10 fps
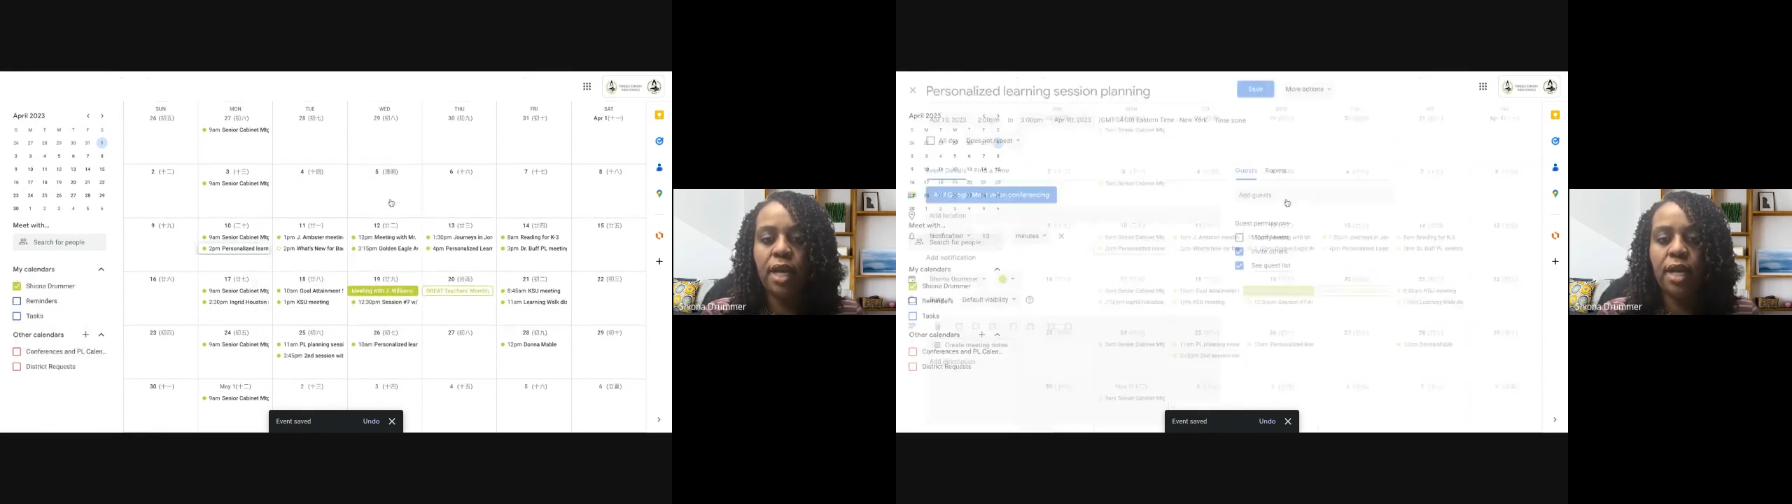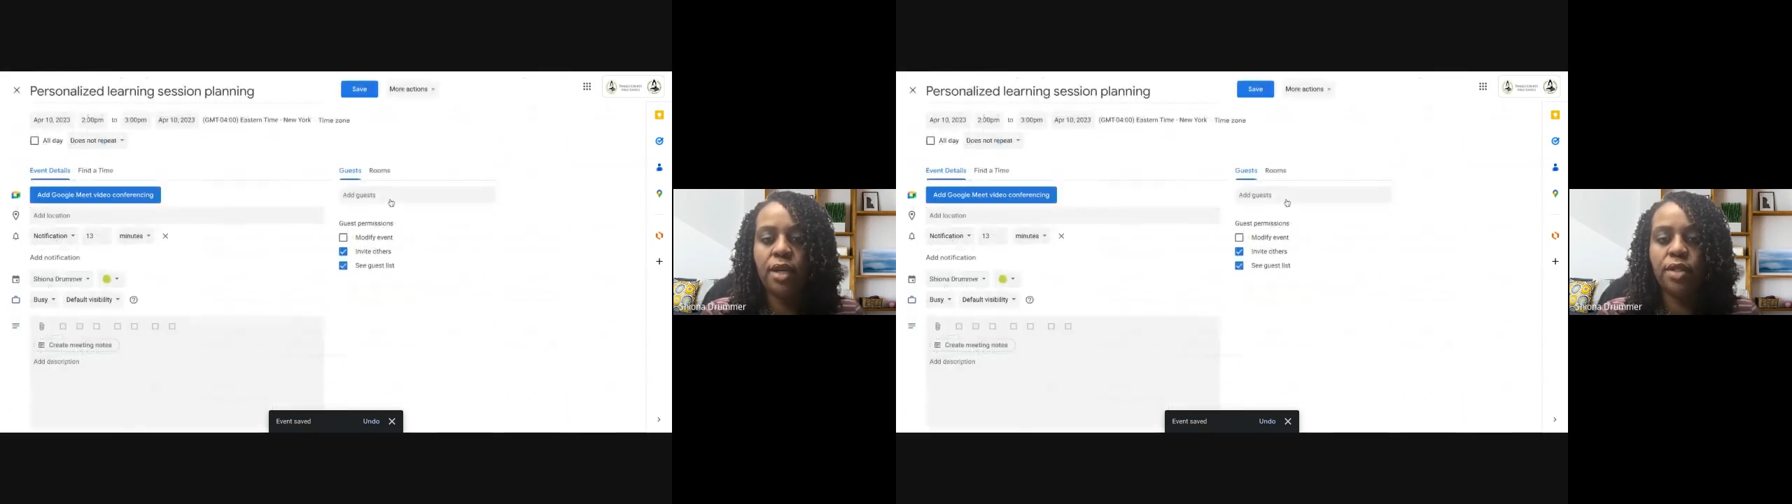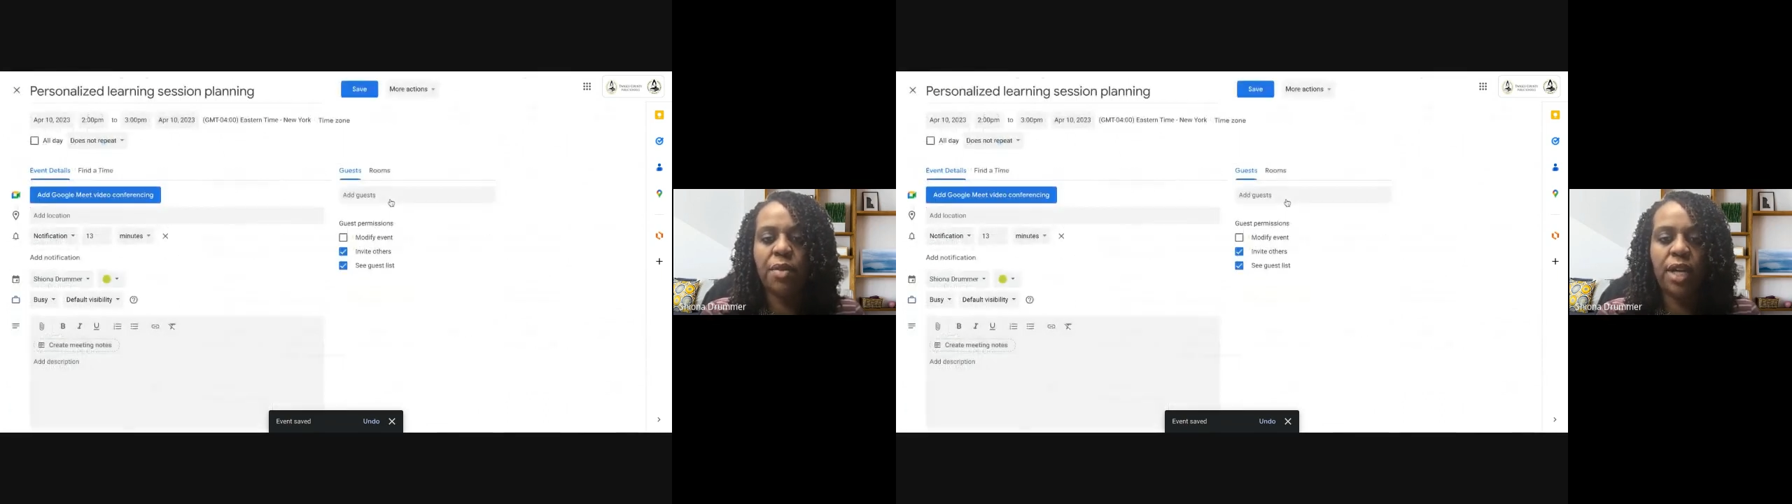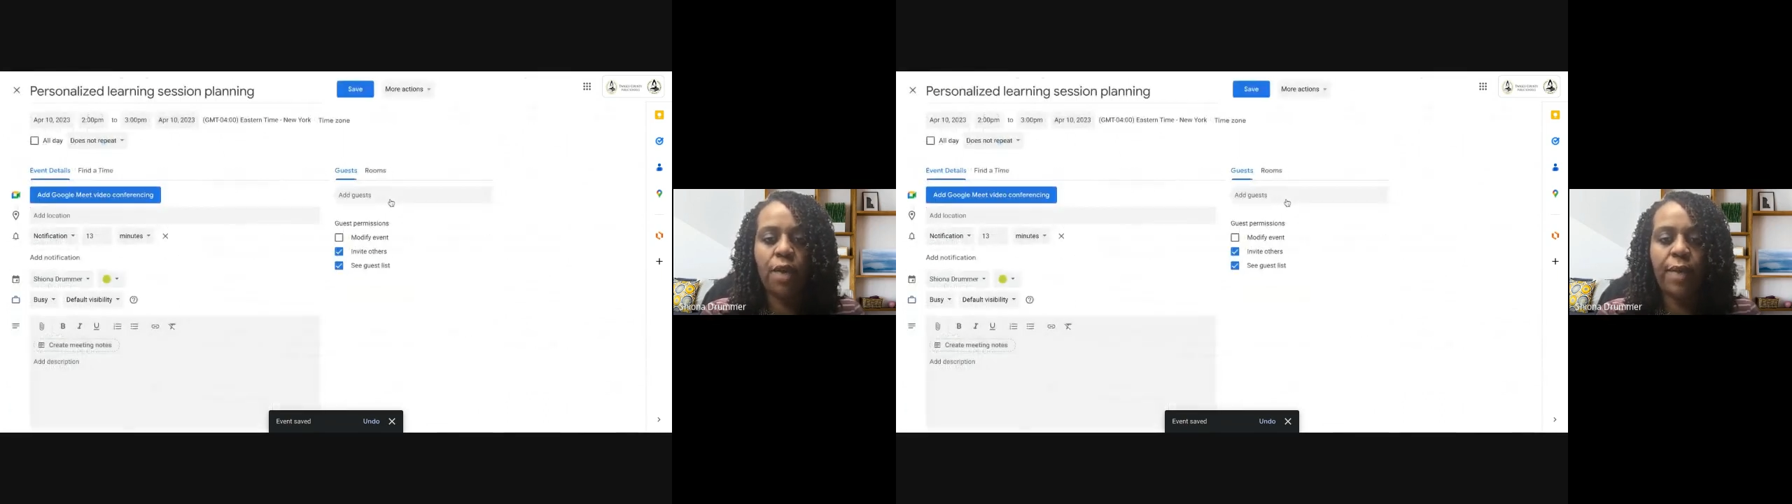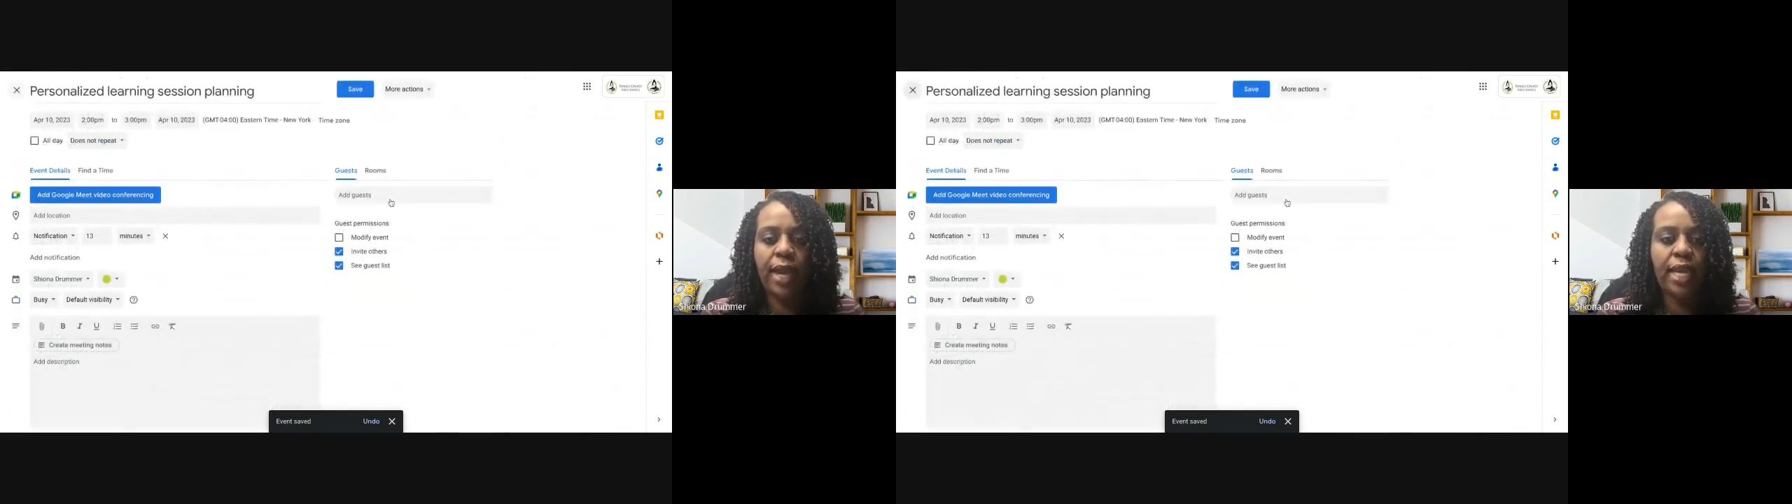So I'm going to go
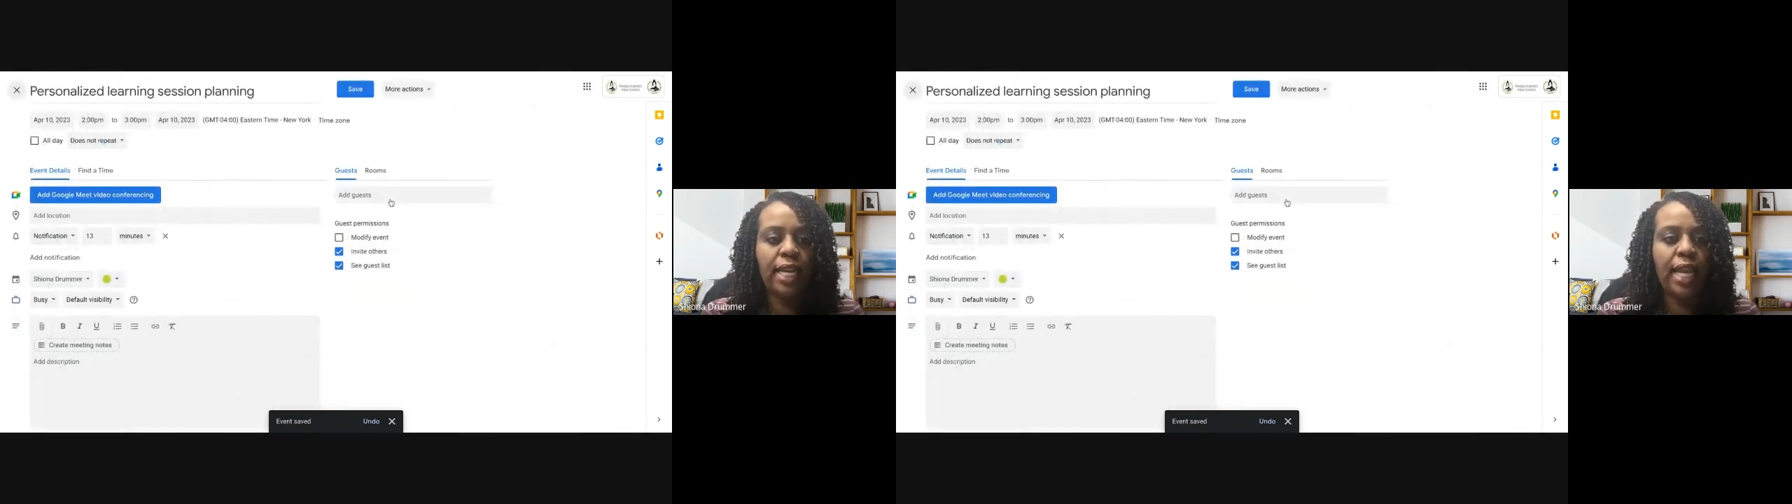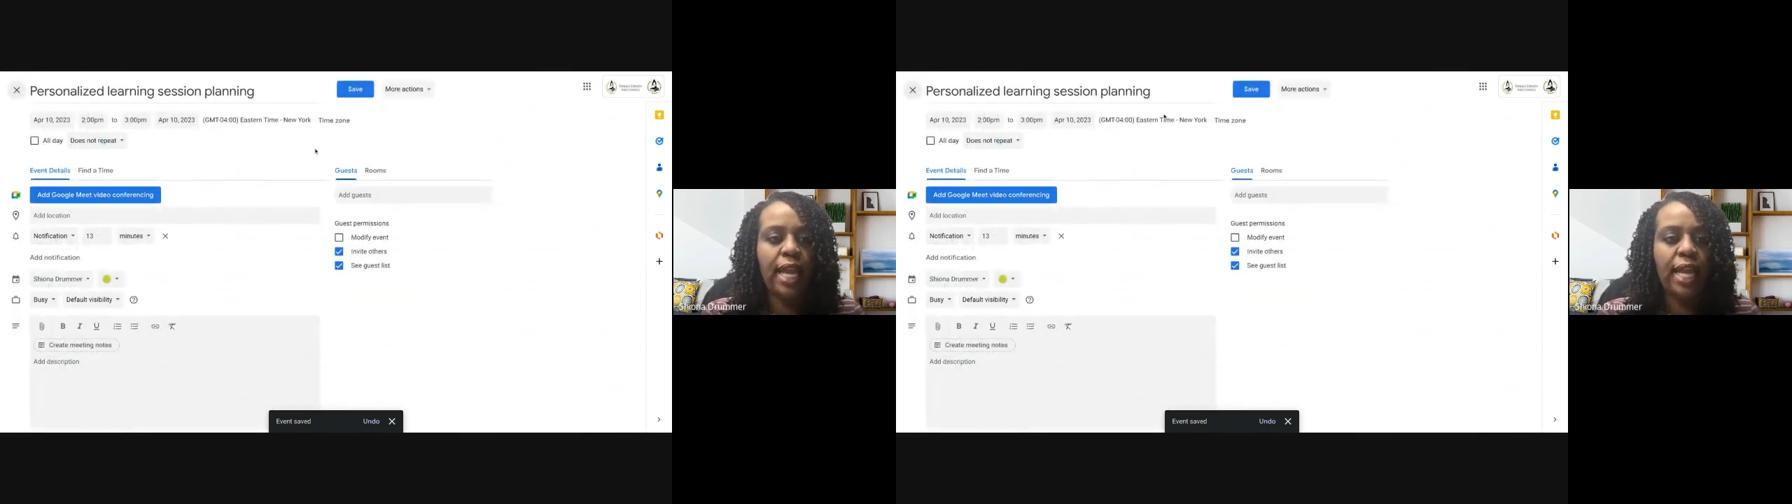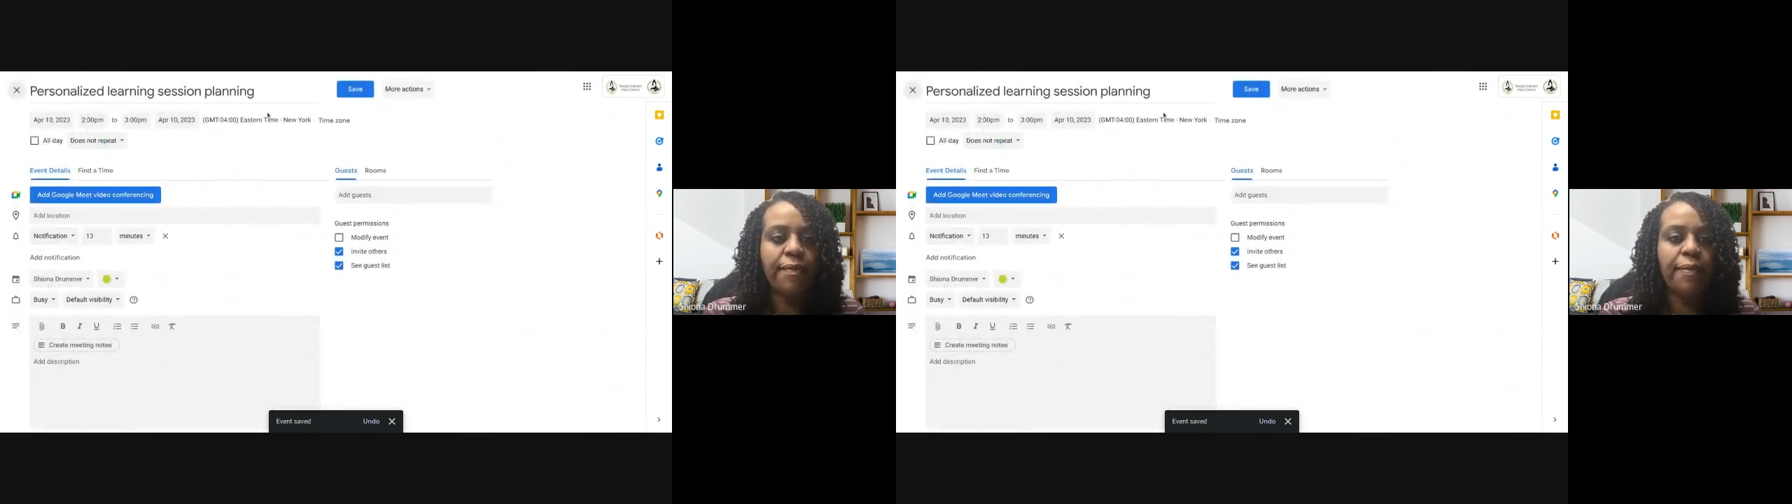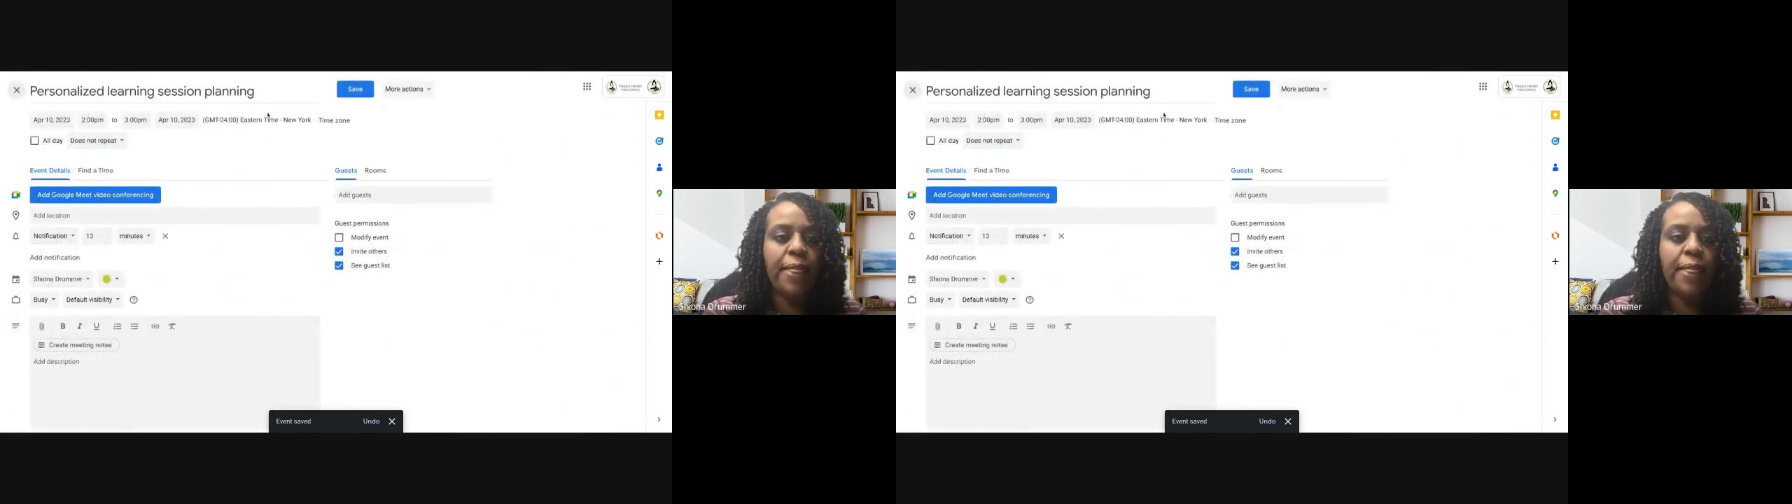back in and edit.